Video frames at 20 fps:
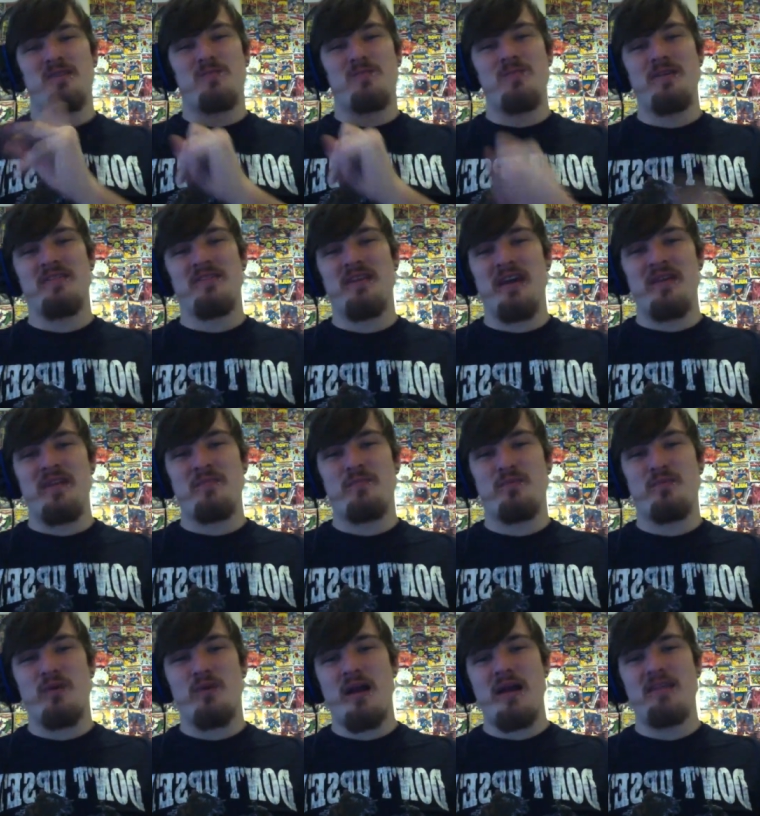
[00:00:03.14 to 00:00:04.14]
with a
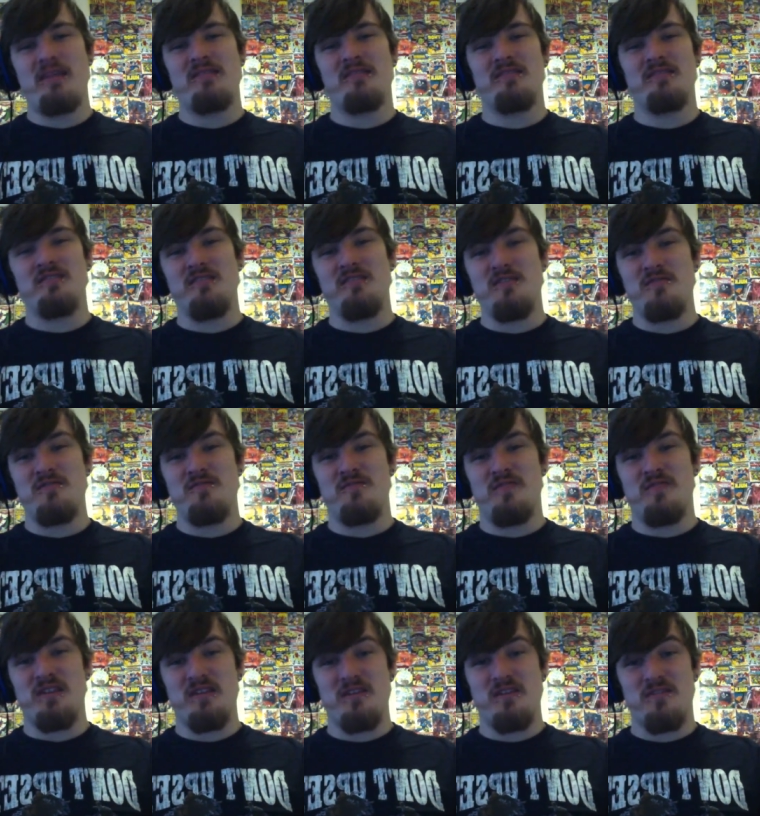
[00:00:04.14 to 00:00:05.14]
brand new
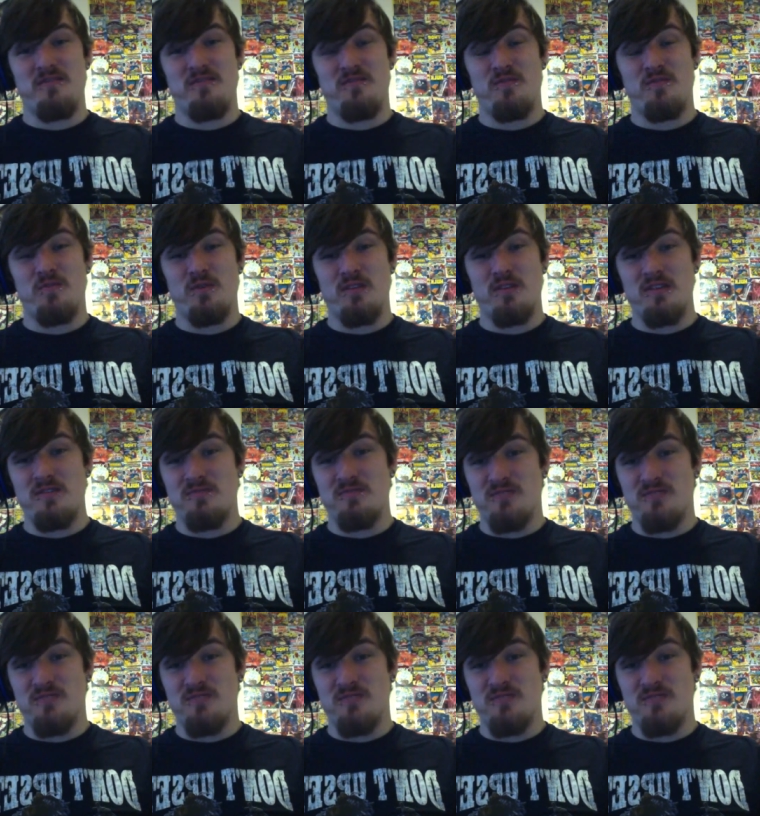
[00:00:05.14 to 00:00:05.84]
video for you